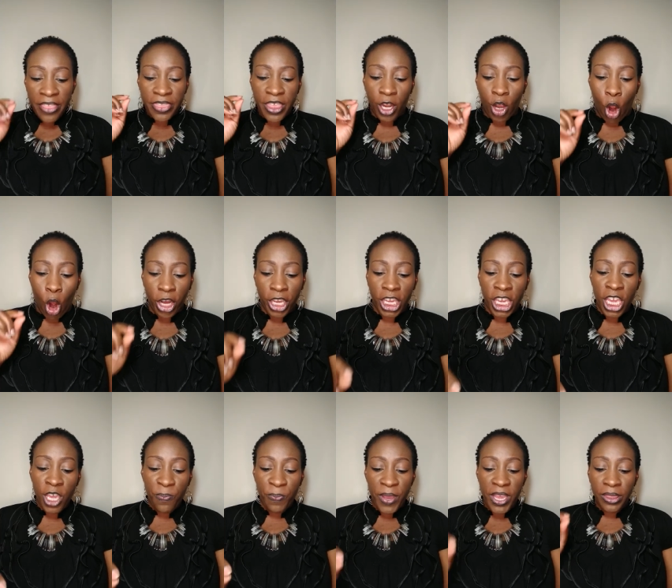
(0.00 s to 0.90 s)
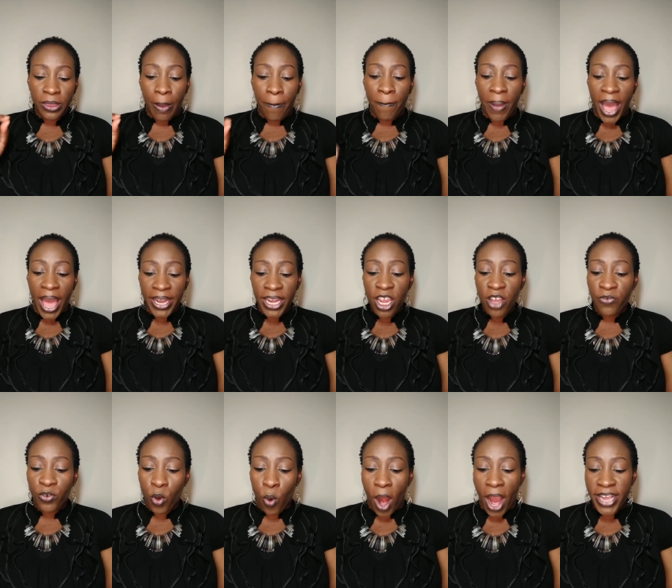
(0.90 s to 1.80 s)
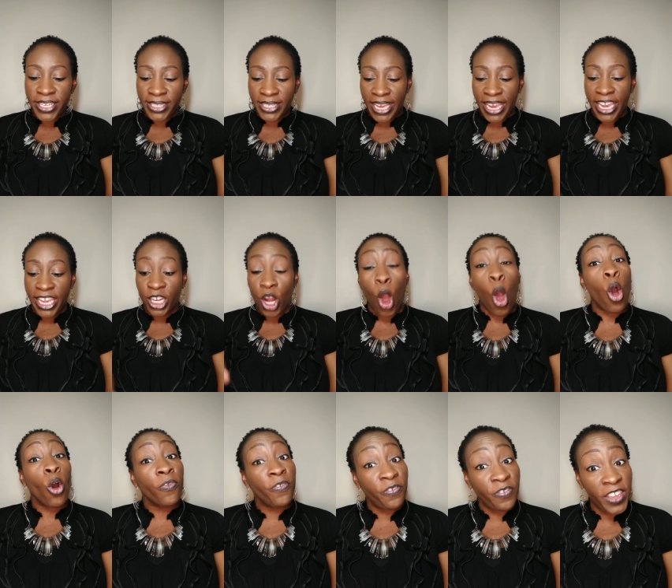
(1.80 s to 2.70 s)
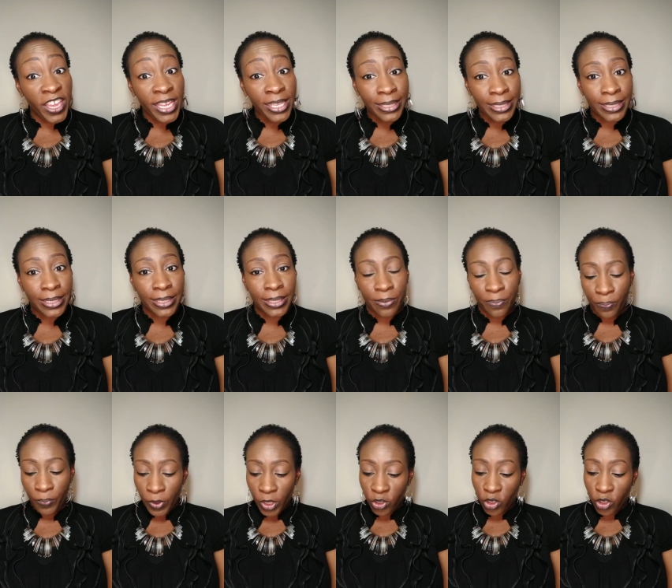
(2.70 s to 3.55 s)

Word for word: that are keeping the body of Christ in offense.